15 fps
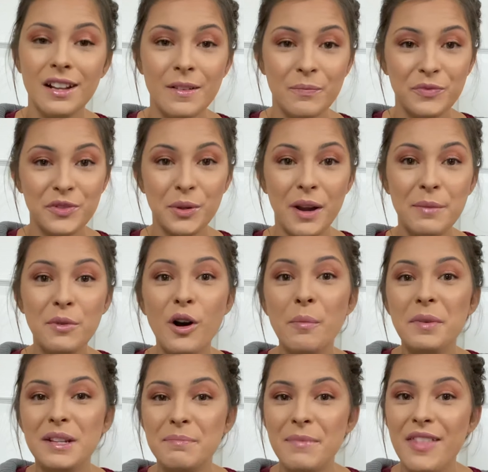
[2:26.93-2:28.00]
So I'm
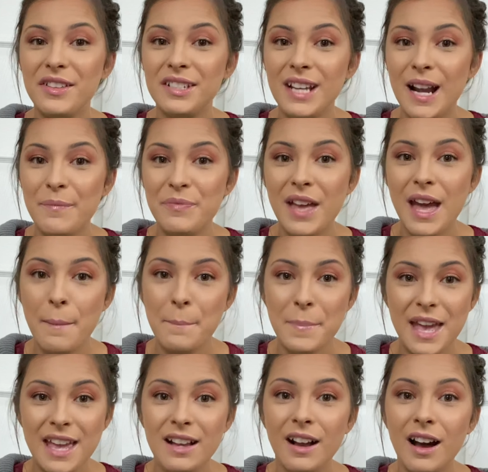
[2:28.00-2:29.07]
hoping by the time that
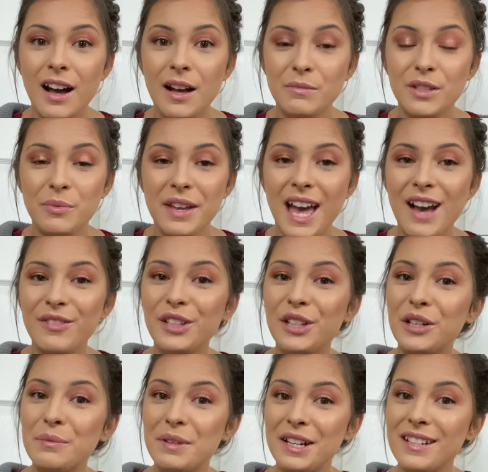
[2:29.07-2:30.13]
May comes, we have a
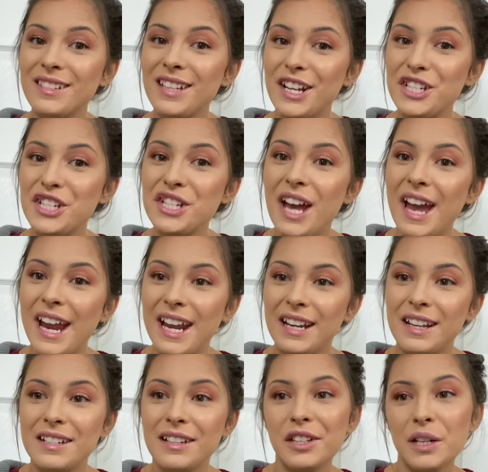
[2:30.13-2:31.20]
little bit of sunshine
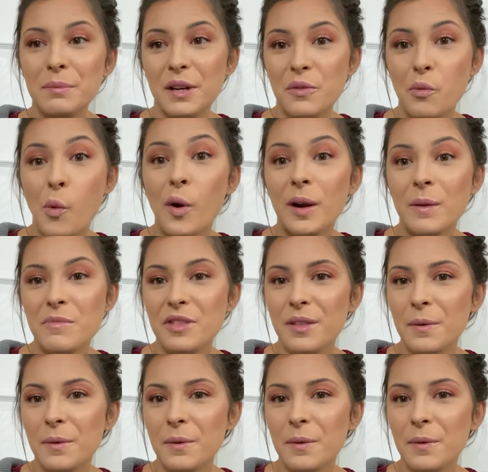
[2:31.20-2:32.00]
and a little bit of warmth.